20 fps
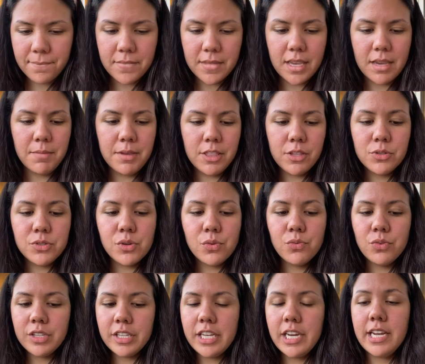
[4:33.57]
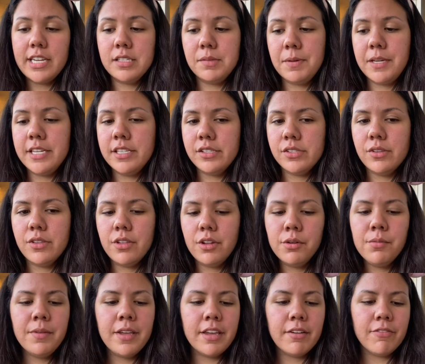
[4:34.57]
I mean, those are really nice pins, so
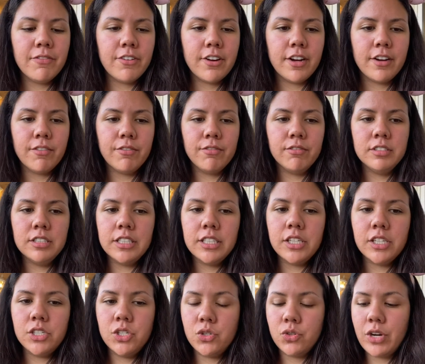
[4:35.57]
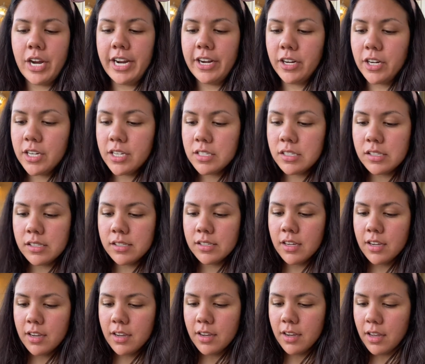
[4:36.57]
that'll make for really good traders,
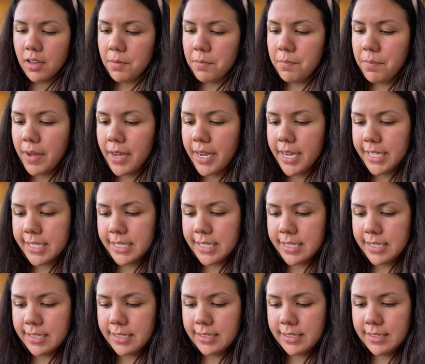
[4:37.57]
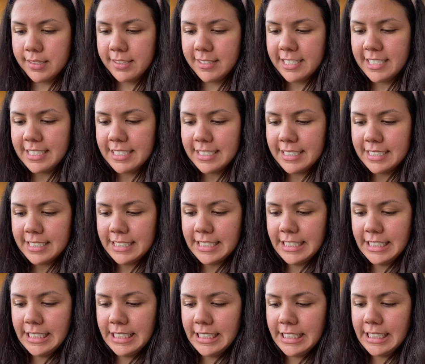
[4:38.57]
but
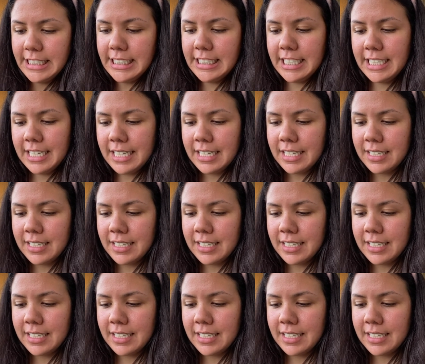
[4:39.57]
I